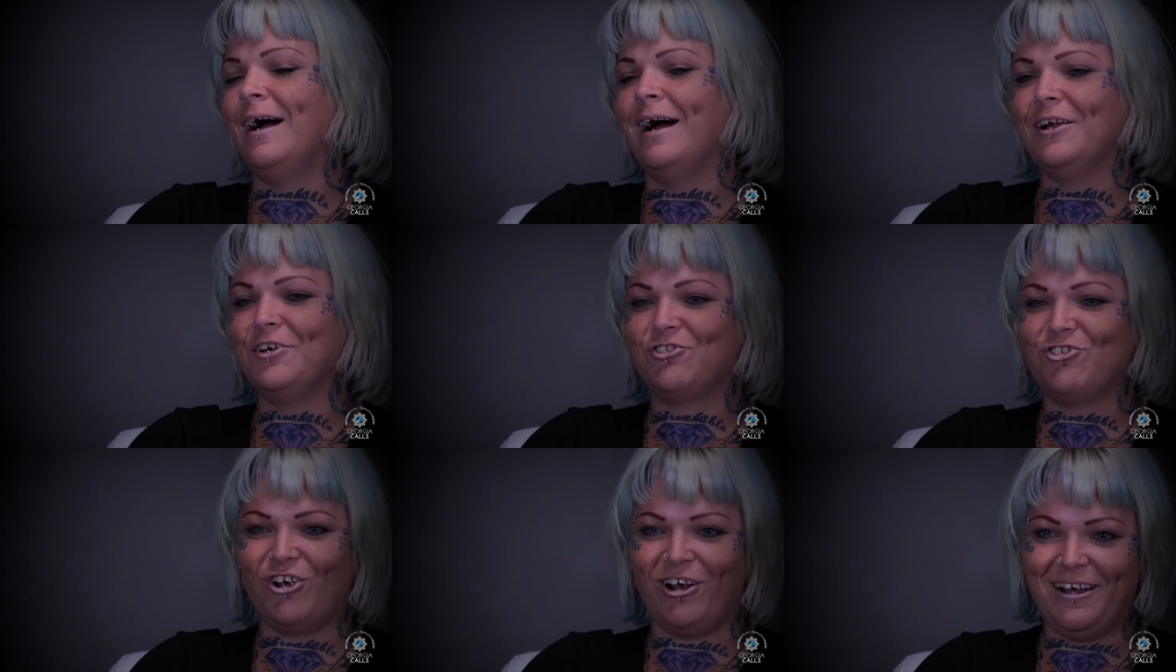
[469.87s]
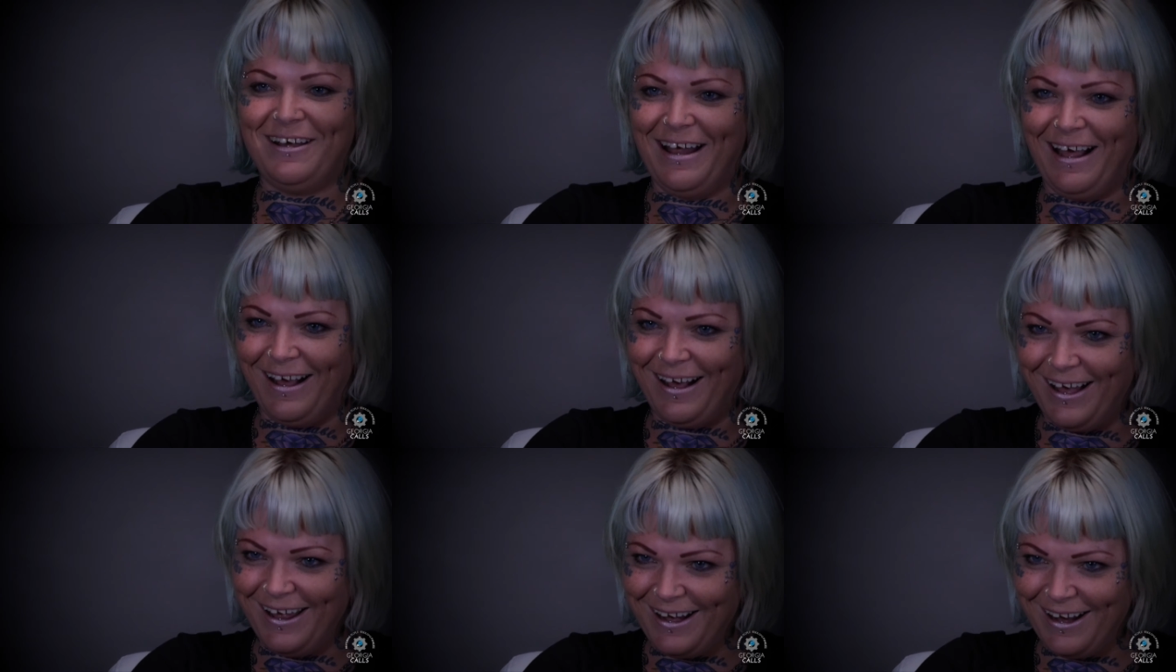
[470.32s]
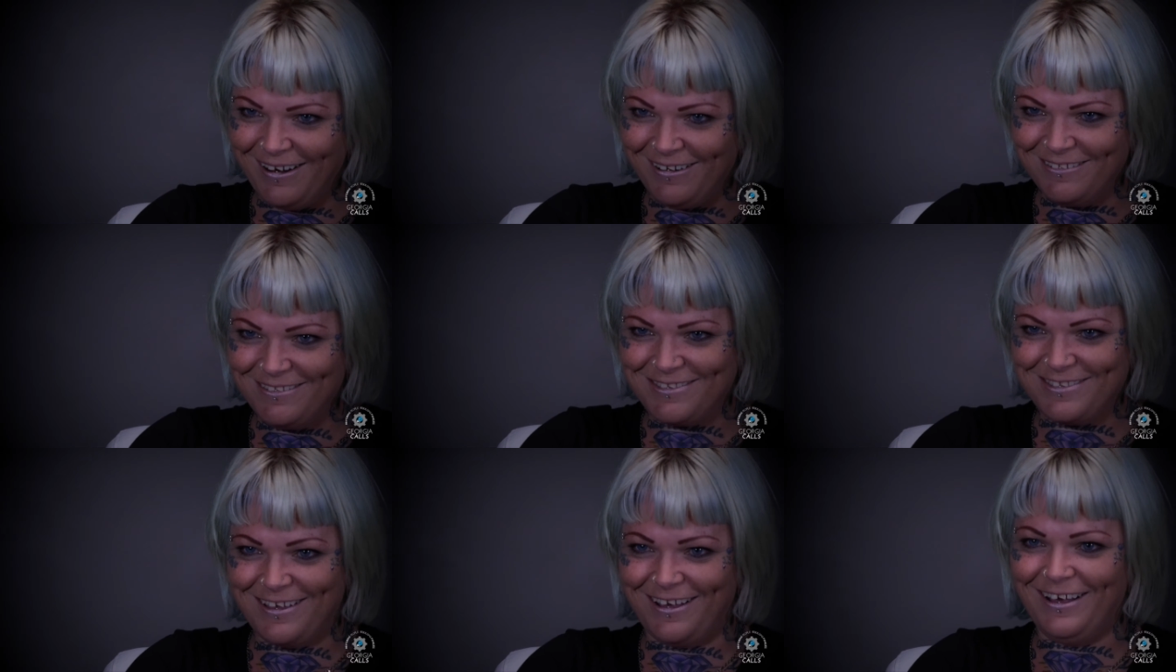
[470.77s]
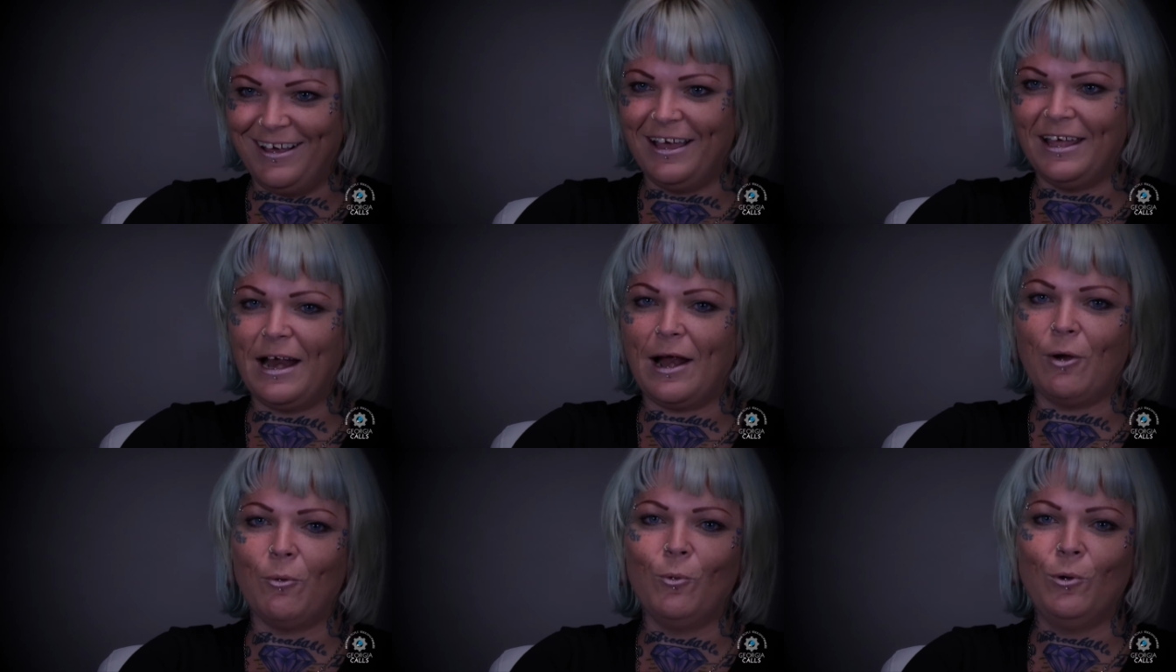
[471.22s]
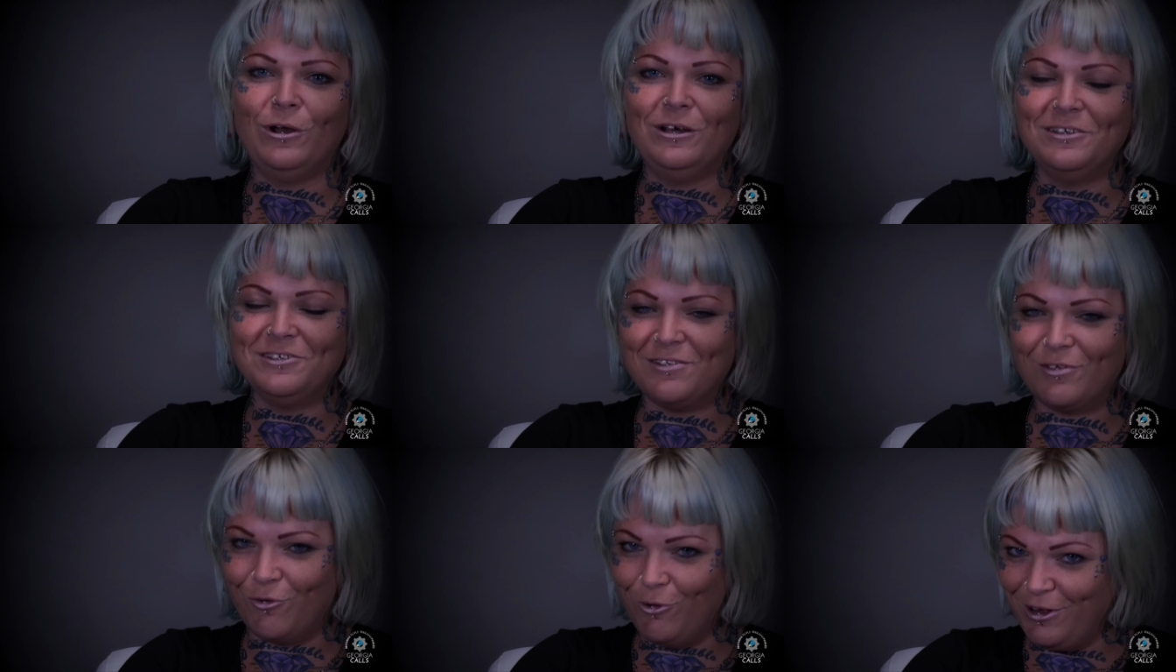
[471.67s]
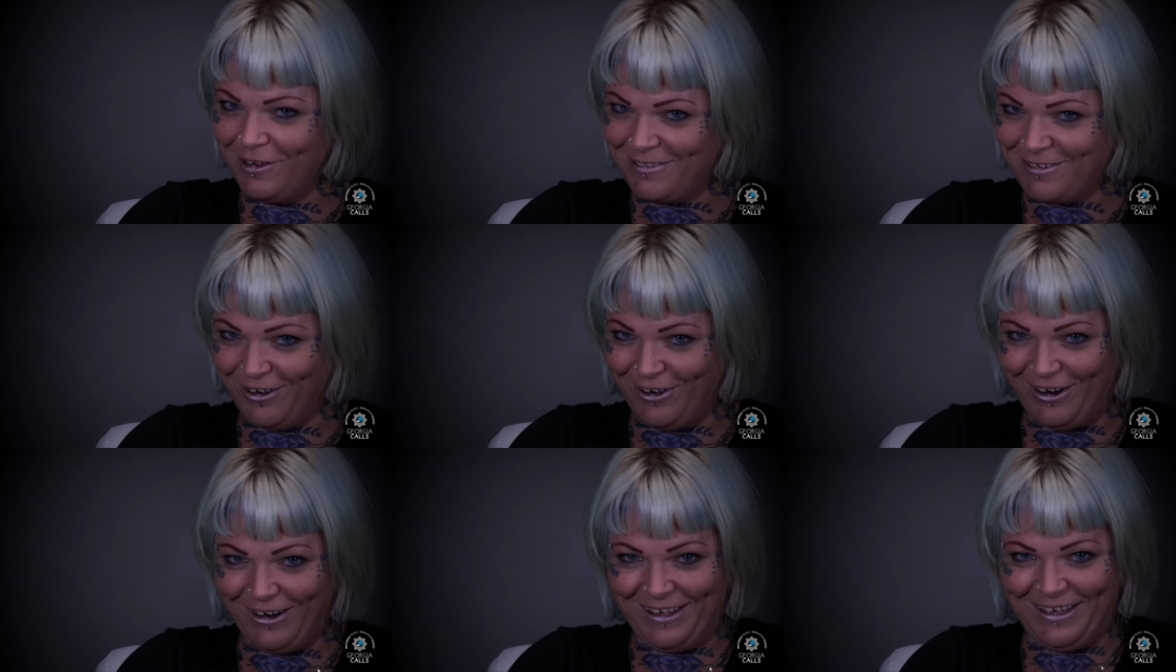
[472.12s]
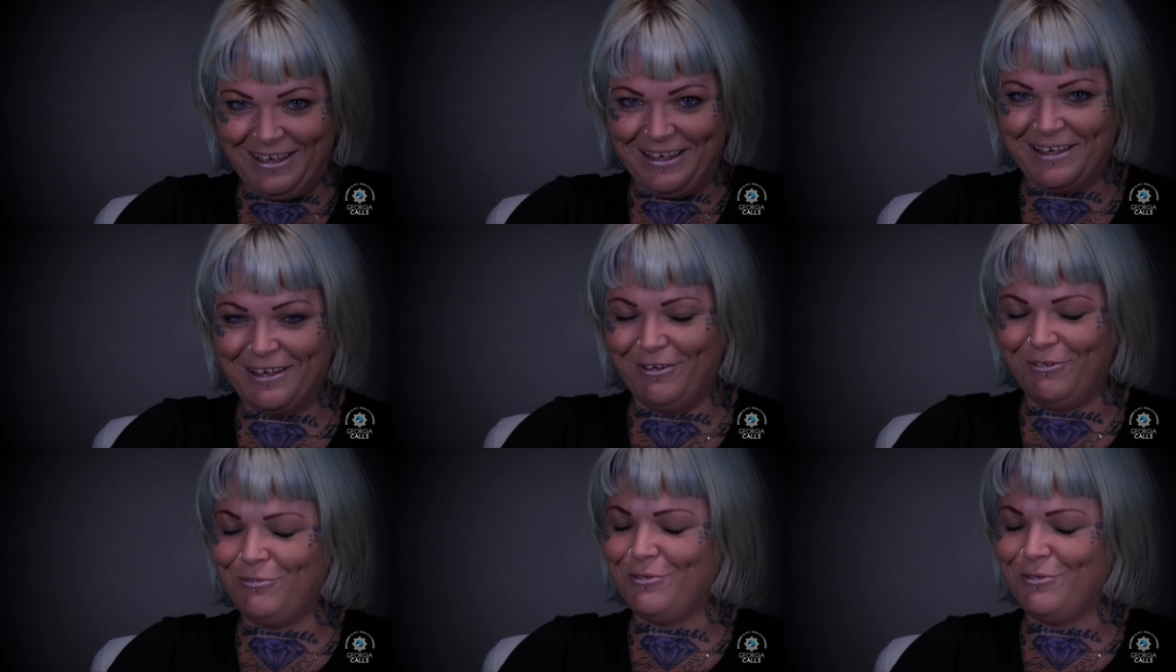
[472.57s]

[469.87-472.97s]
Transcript: I just tried to hide outside. I wouldn't quit talking.